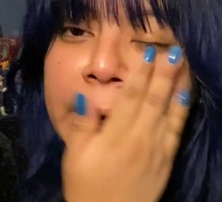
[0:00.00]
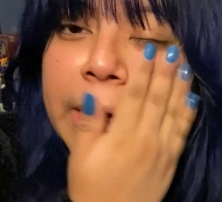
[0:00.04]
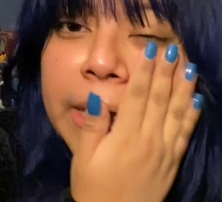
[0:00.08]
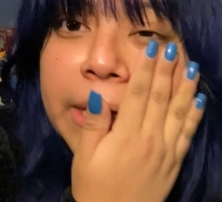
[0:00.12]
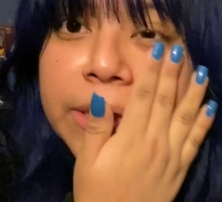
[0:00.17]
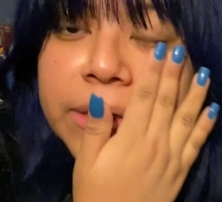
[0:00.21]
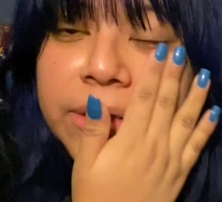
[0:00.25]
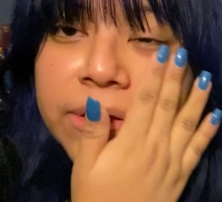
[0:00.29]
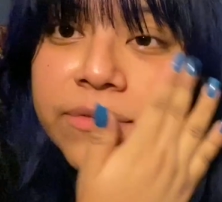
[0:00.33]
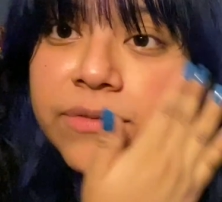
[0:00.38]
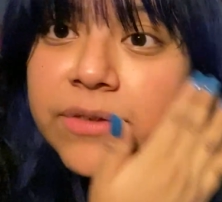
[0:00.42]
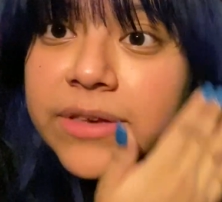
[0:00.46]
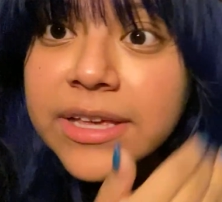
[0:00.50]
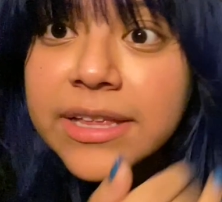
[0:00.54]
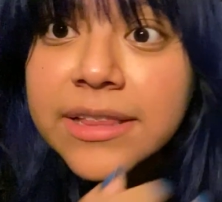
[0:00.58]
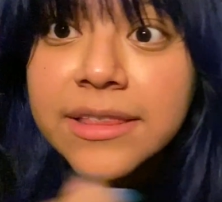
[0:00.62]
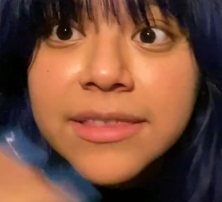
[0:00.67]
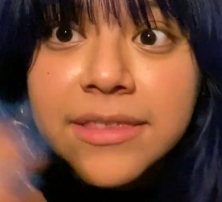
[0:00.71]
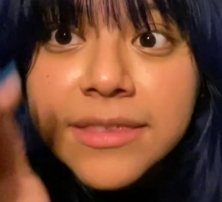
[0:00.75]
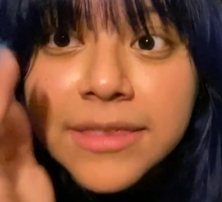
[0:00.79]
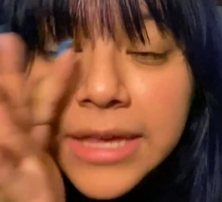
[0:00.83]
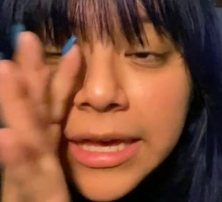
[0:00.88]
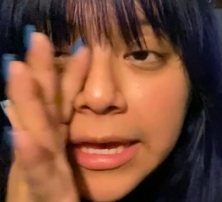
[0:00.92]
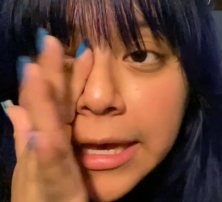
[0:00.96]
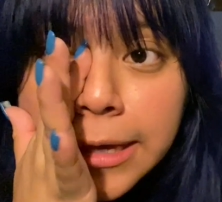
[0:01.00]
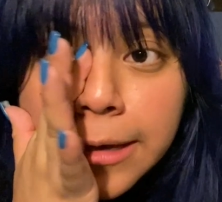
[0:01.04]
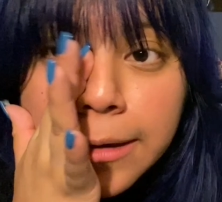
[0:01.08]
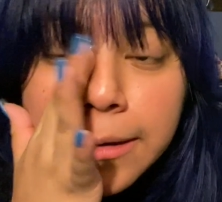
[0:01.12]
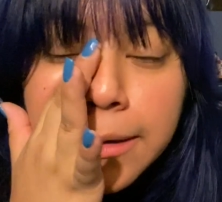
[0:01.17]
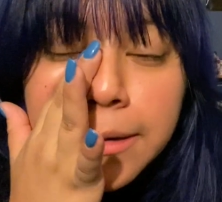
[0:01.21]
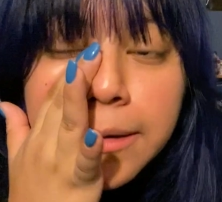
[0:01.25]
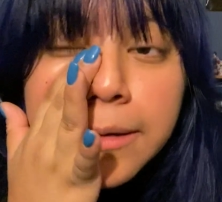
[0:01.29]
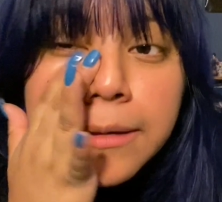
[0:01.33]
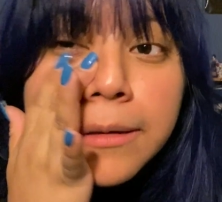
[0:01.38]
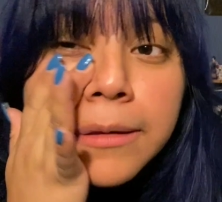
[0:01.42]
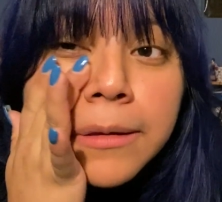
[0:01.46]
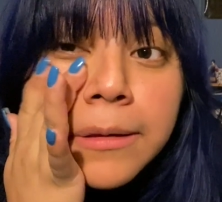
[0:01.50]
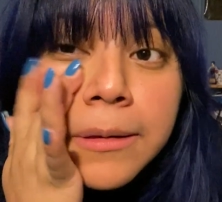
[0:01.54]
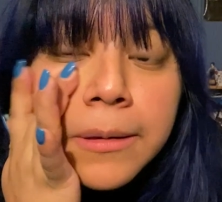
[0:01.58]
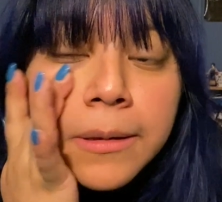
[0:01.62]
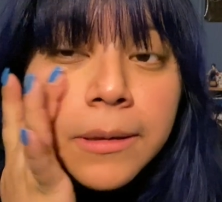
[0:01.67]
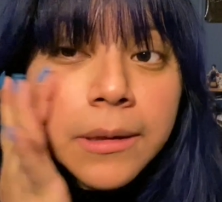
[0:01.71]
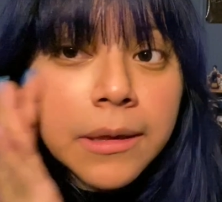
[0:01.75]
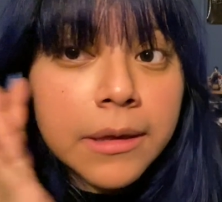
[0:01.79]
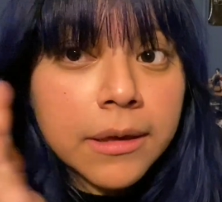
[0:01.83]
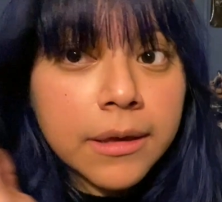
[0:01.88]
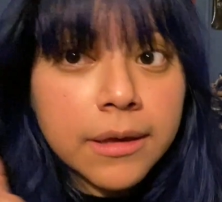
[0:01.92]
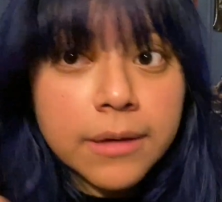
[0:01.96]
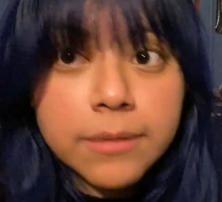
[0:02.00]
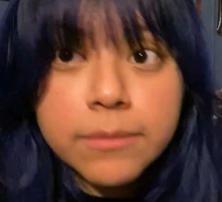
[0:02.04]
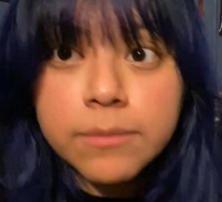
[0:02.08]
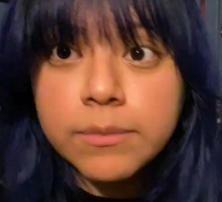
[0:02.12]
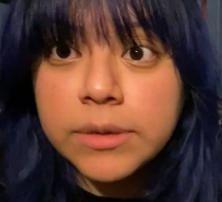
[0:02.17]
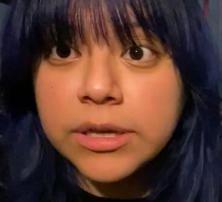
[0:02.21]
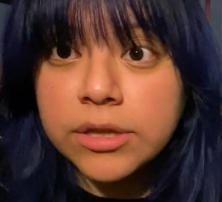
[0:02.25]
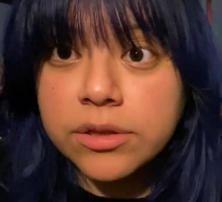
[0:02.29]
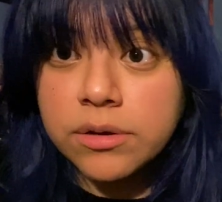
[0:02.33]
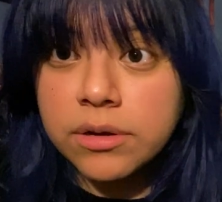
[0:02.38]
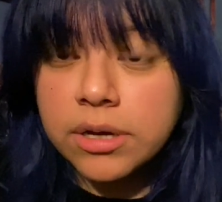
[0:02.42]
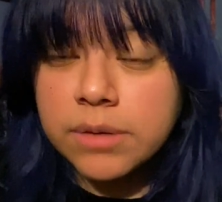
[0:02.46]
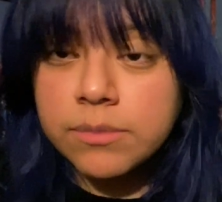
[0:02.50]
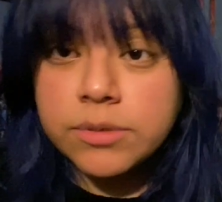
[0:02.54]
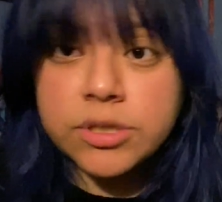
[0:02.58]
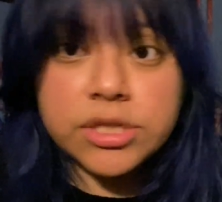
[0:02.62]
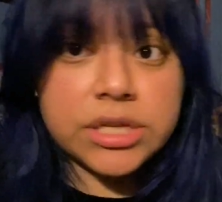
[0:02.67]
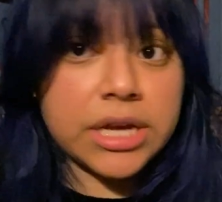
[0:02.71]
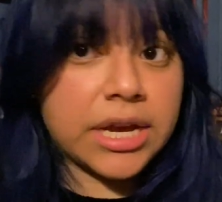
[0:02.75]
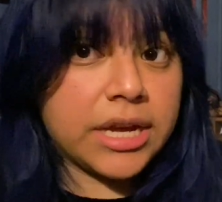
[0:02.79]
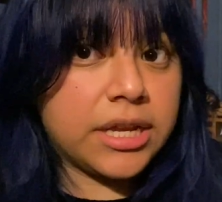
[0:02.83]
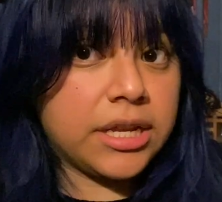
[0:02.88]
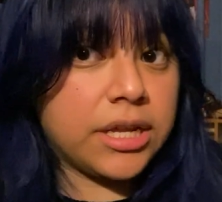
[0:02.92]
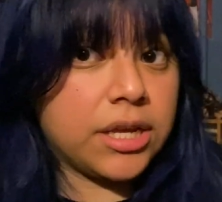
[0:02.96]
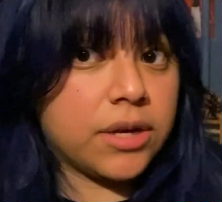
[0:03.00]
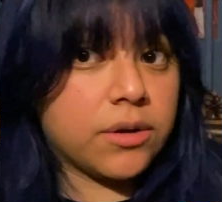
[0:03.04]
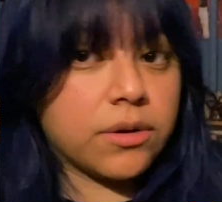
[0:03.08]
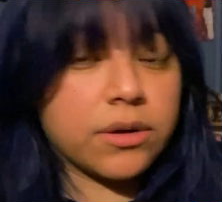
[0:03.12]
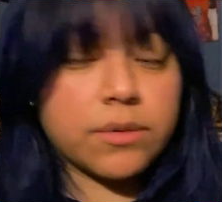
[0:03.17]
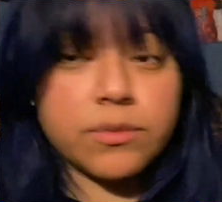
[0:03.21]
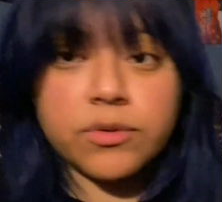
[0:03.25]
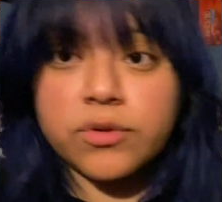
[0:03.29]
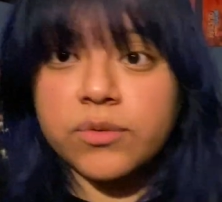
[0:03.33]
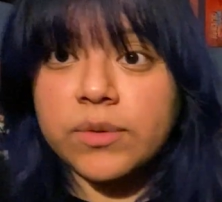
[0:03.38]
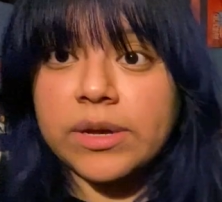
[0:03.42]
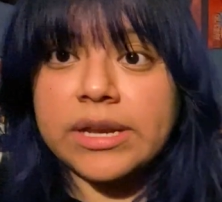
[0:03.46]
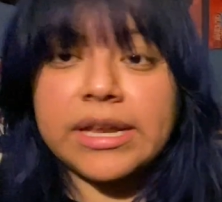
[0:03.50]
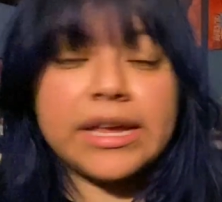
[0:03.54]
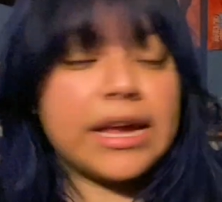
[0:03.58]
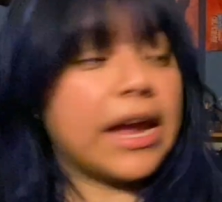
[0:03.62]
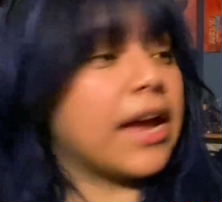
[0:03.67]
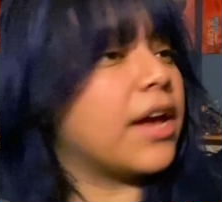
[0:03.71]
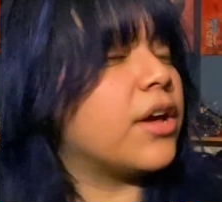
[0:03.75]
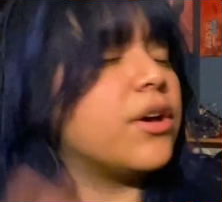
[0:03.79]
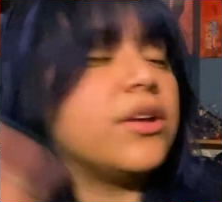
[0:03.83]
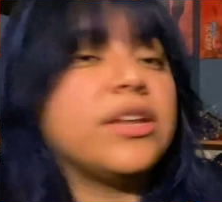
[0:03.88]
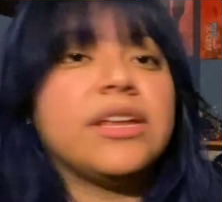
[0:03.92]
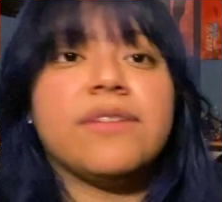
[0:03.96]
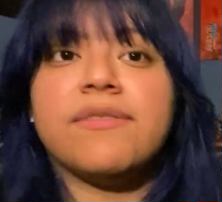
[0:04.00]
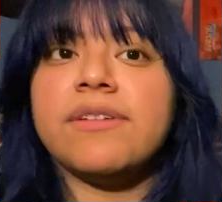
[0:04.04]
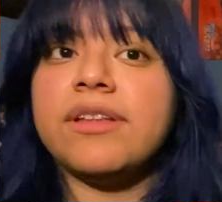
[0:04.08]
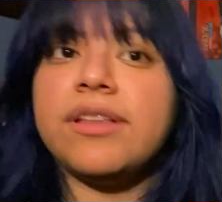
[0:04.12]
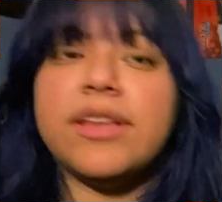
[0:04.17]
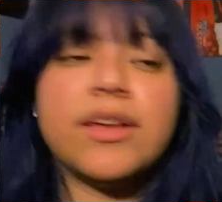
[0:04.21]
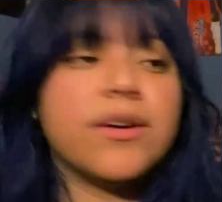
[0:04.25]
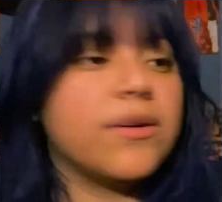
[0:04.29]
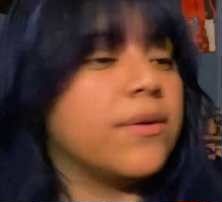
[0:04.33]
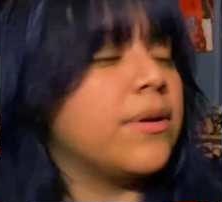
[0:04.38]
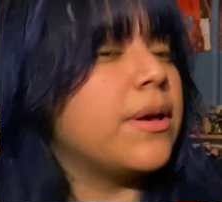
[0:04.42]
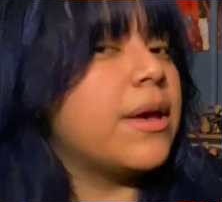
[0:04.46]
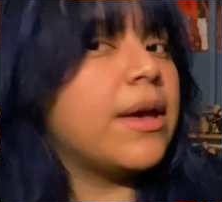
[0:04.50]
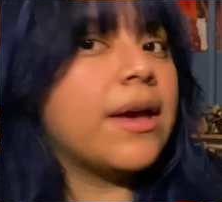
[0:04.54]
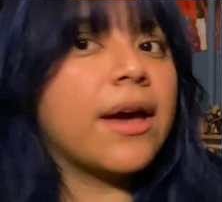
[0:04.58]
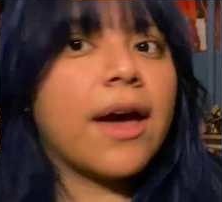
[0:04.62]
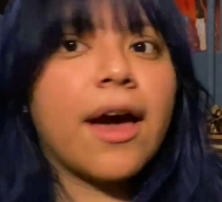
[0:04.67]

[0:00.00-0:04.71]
I don't know if you can see. Either I'm shiny or I'm sweaty. I don't even know.